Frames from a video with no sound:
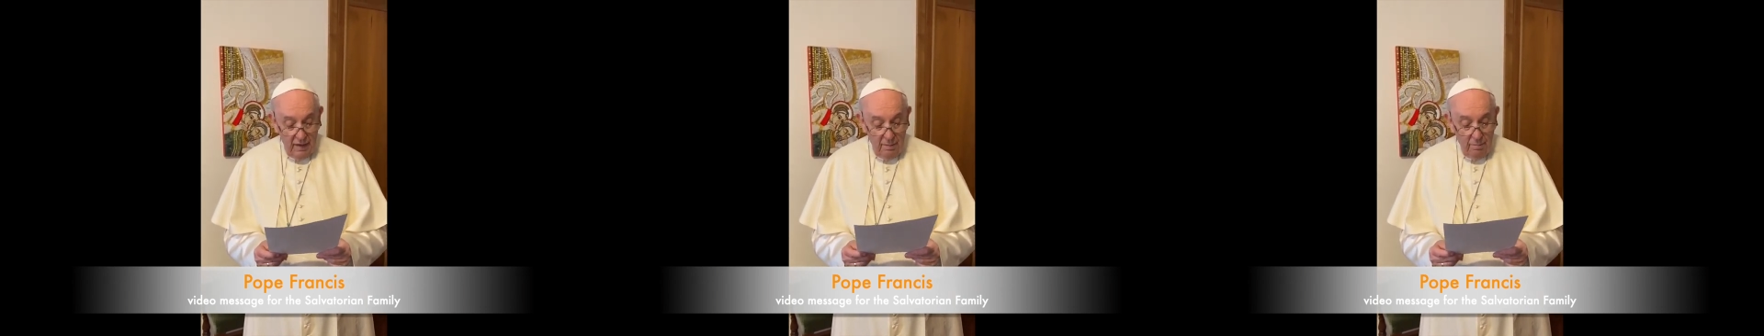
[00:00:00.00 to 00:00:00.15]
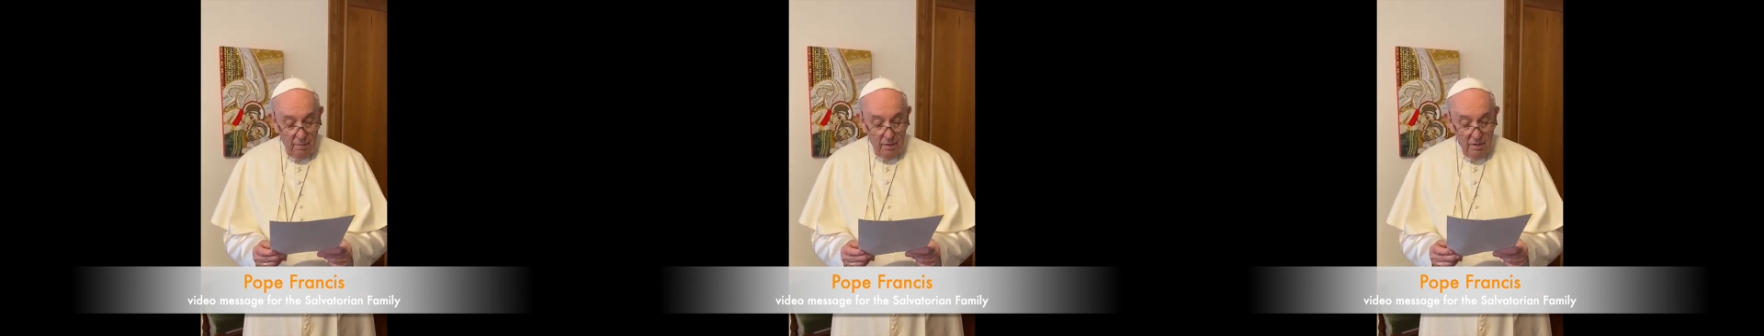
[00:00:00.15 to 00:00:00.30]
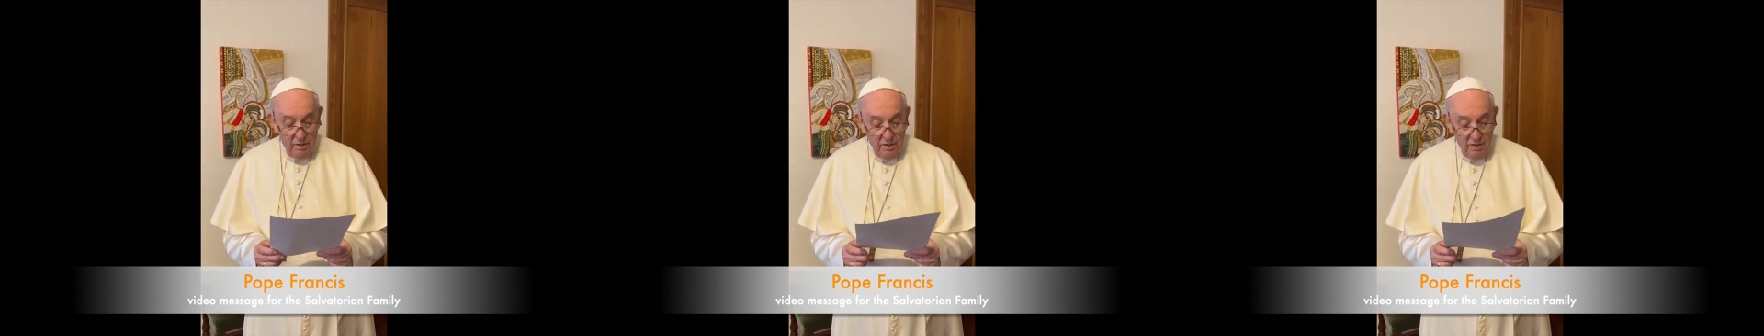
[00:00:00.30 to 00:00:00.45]

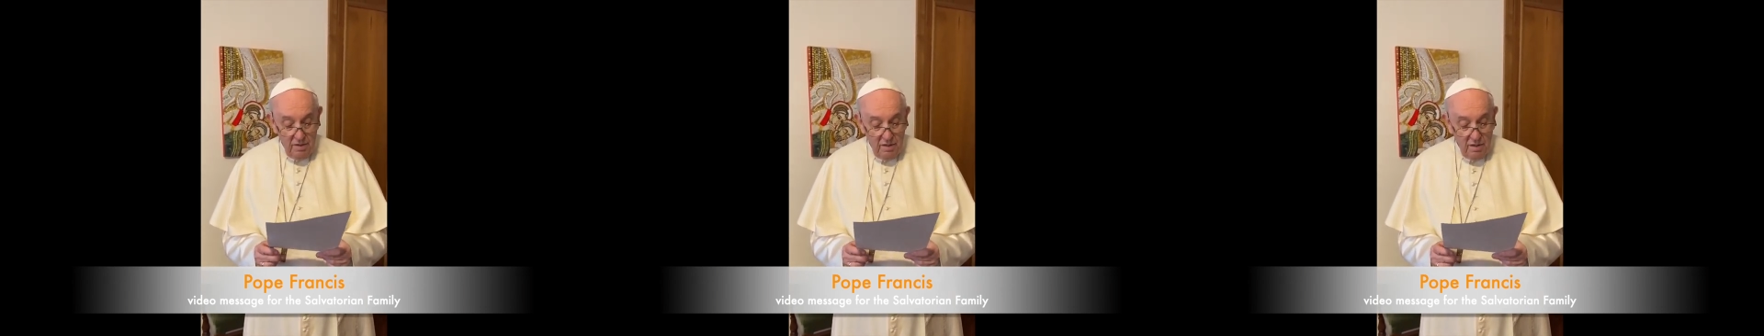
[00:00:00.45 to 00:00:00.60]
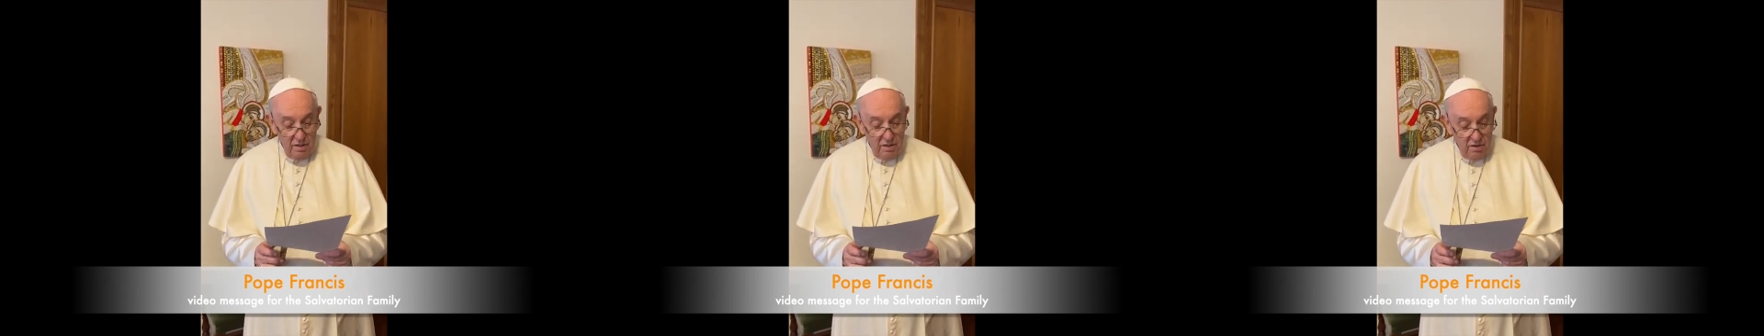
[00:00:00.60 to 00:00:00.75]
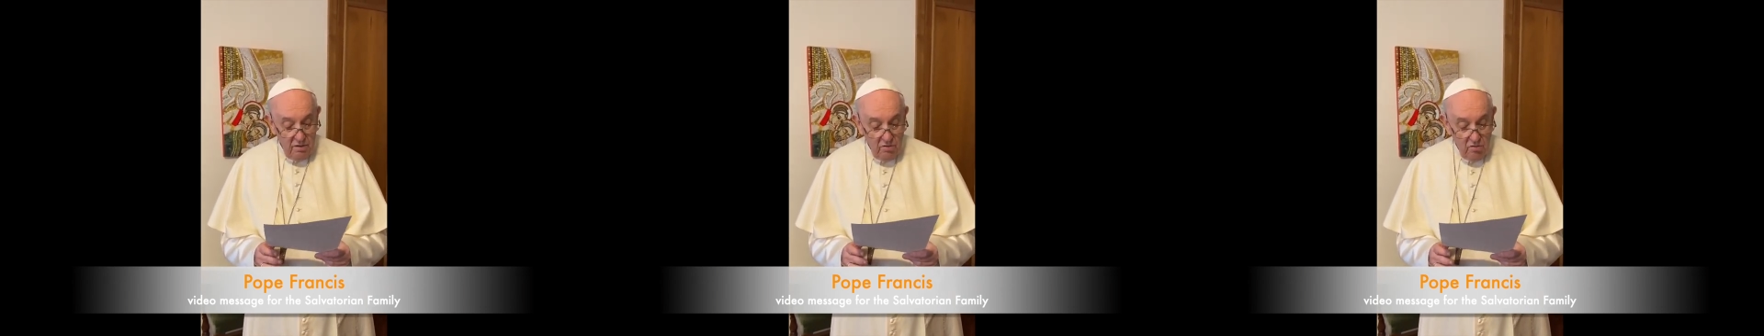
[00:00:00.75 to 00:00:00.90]
and
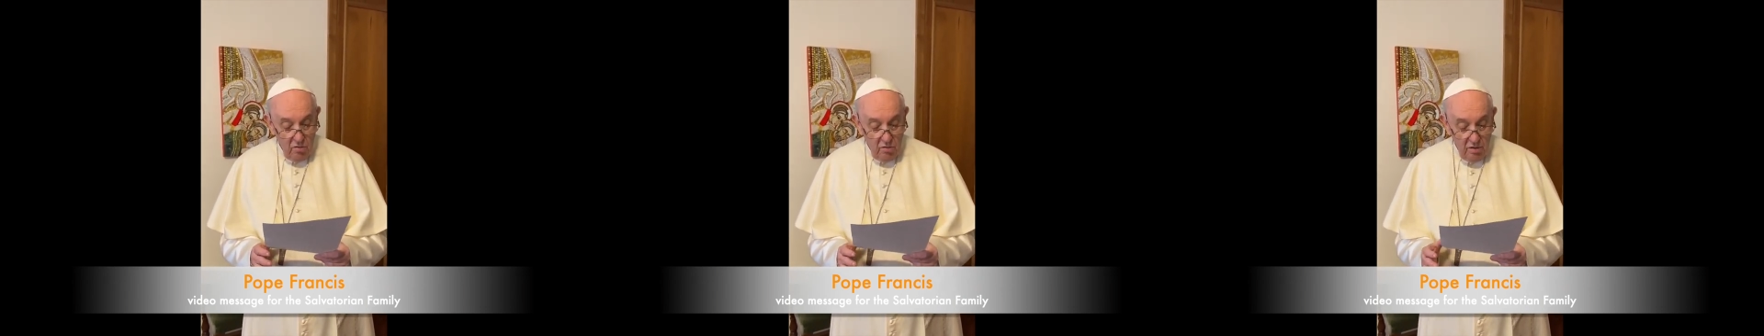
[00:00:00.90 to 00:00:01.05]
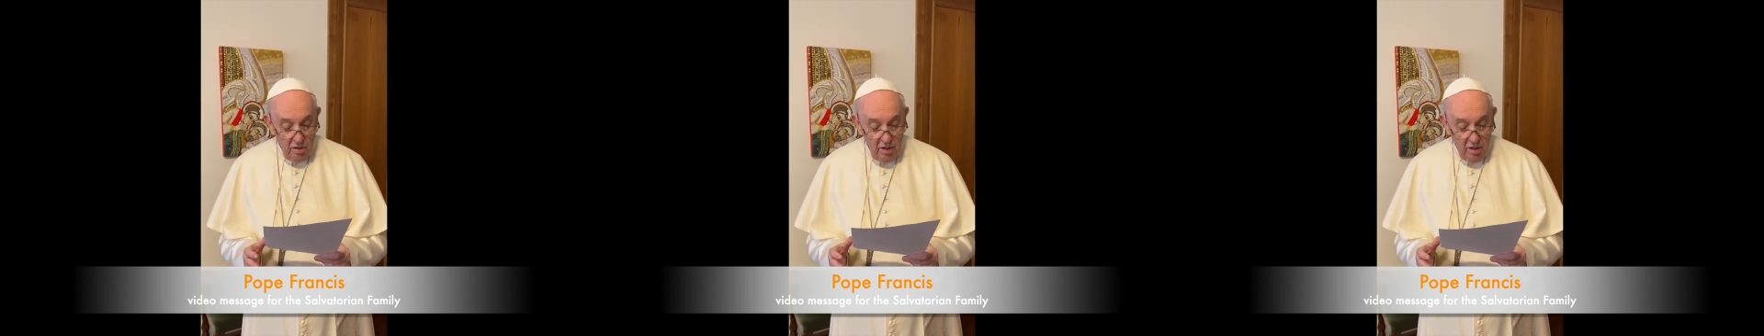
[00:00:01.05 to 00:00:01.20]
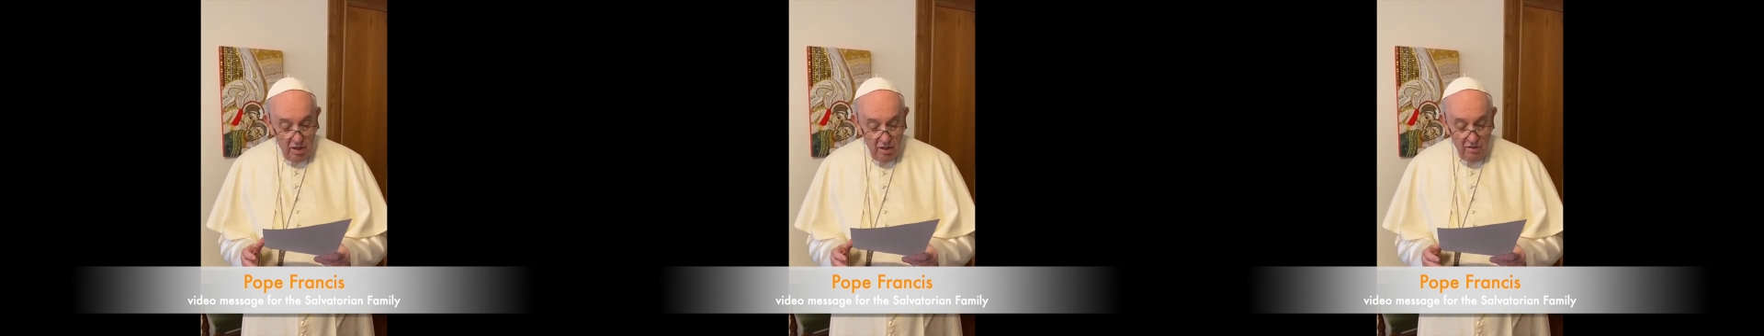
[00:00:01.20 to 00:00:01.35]
cultures.